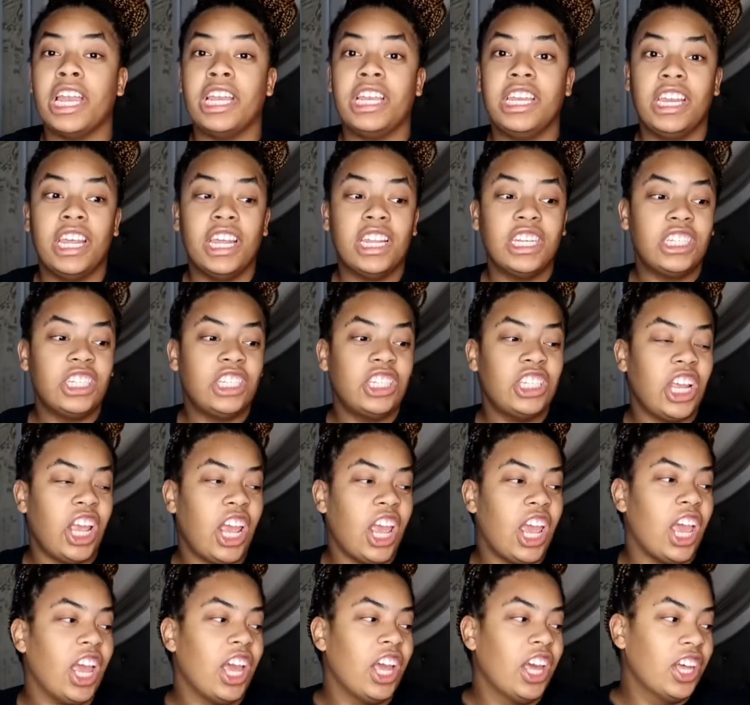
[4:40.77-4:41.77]
this
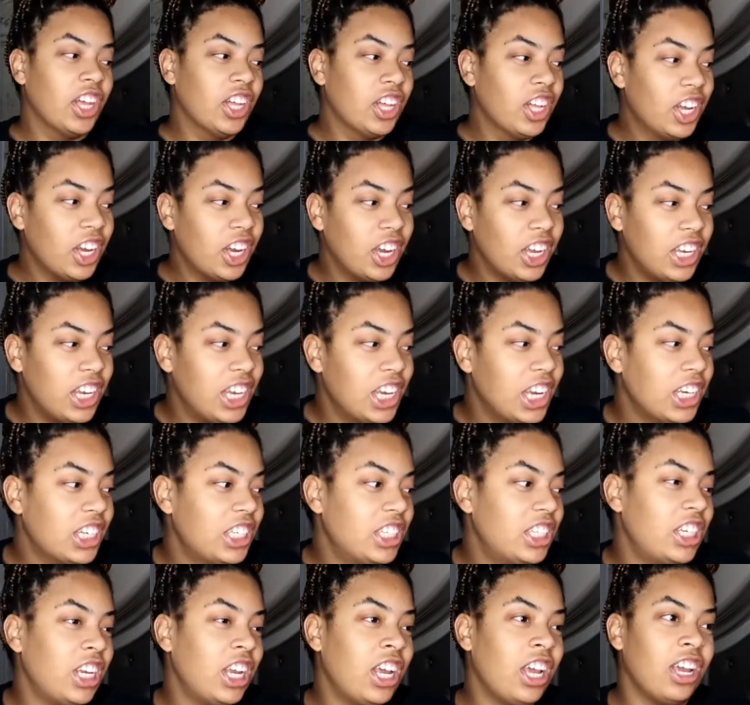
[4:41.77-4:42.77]
shit good.
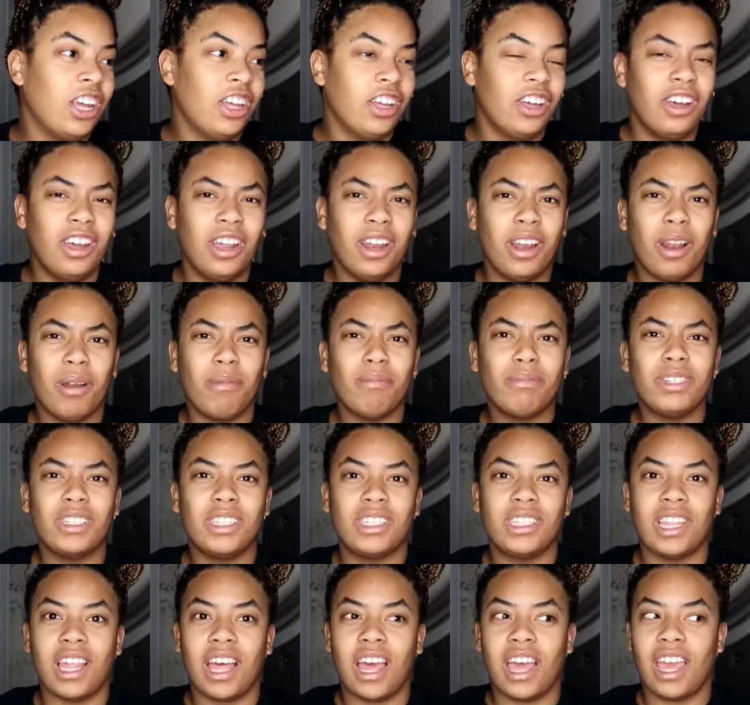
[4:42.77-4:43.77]
And I'm
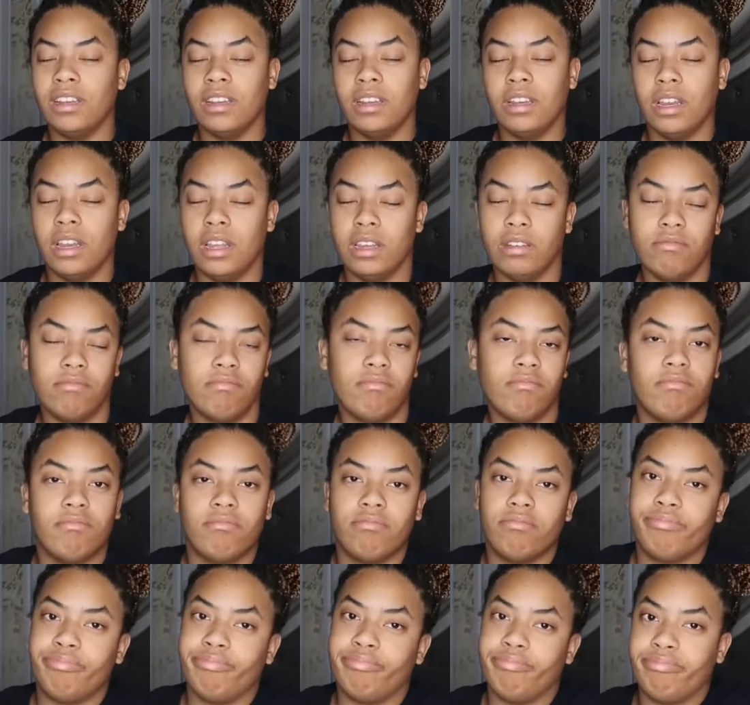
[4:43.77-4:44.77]
just like, no.
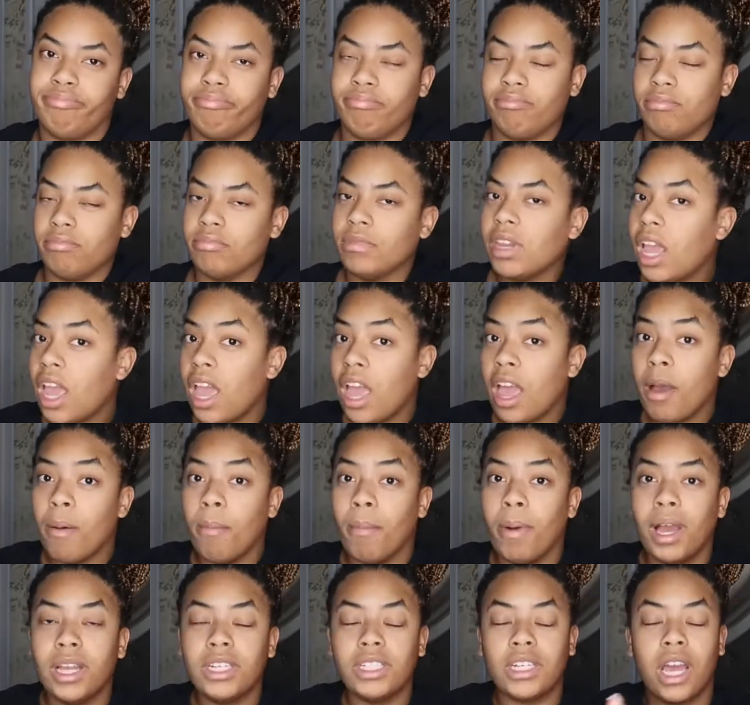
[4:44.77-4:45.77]

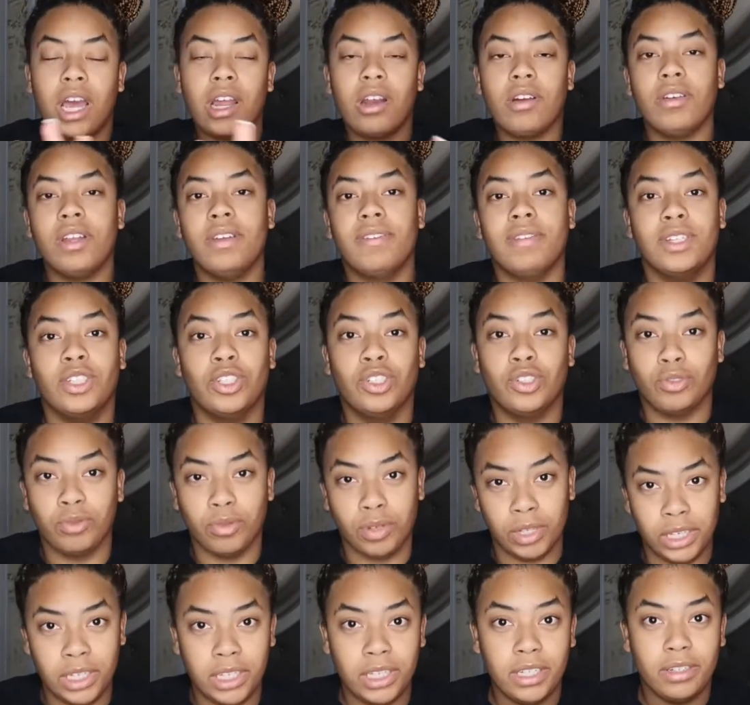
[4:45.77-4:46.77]
Mind you, I don't even
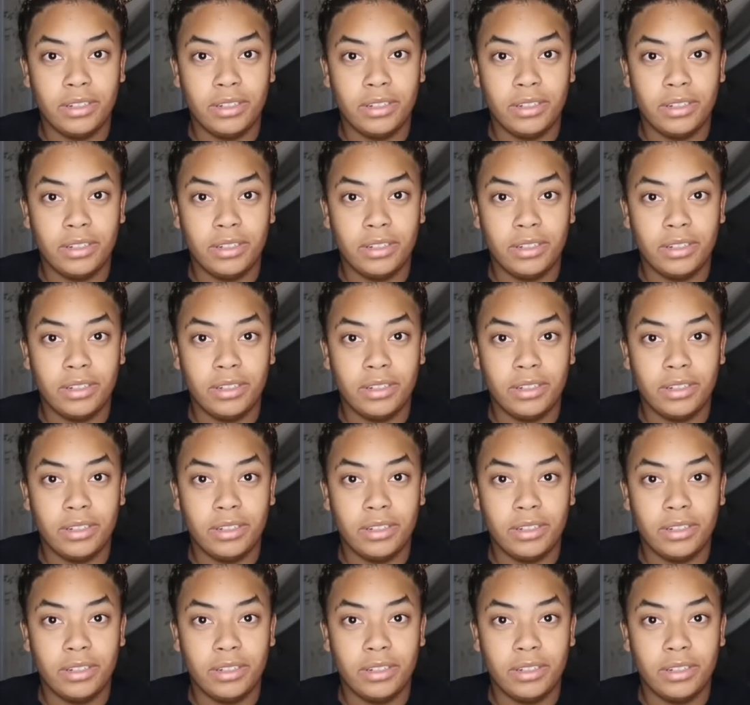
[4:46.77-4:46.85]
drink.